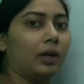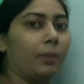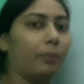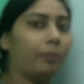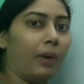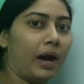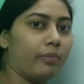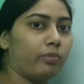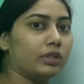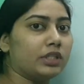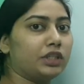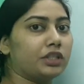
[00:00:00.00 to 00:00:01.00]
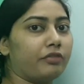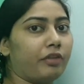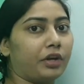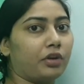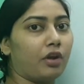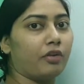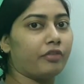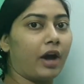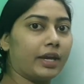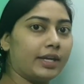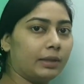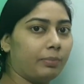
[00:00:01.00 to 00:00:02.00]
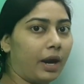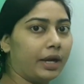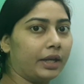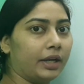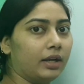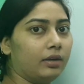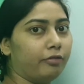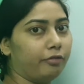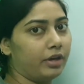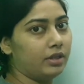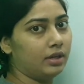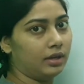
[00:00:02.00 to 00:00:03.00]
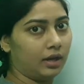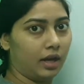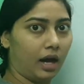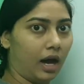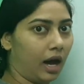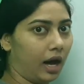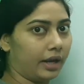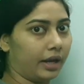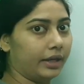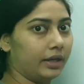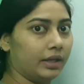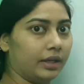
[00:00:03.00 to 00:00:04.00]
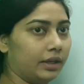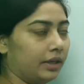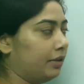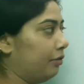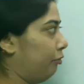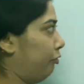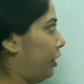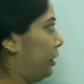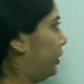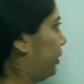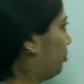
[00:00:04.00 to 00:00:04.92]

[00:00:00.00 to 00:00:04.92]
my position vector of ith particle with Ri vector.